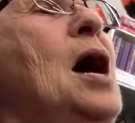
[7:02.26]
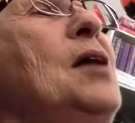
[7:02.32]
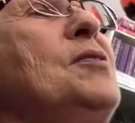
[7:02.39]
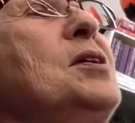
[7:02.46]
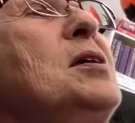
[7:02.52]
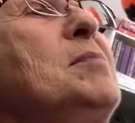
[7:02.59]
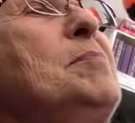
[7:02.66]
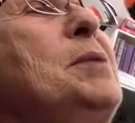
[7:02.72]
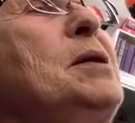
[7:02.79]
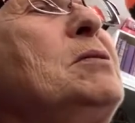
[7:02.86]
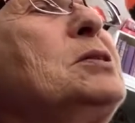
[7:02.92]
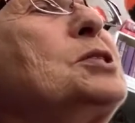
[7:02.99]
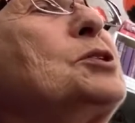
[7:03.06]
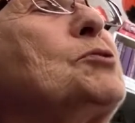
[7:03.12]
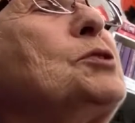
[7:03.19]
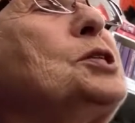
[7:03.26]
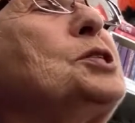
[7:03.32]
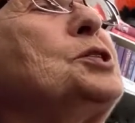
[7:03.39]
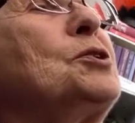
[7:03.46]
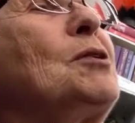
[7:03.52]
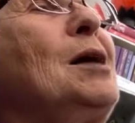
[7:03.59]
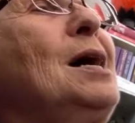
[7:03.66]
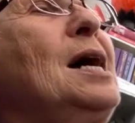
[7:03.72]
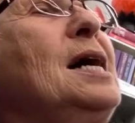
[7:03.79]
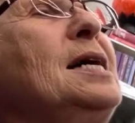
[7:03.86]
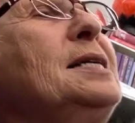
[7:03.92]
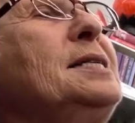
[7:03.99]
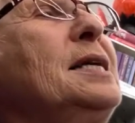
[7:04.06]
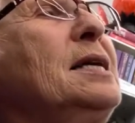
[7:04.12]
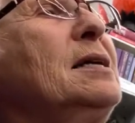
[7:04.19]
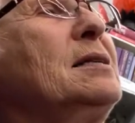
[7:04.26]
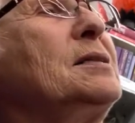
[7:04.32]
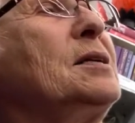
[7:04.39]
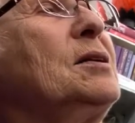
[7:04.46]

The embarrassed creature hightailed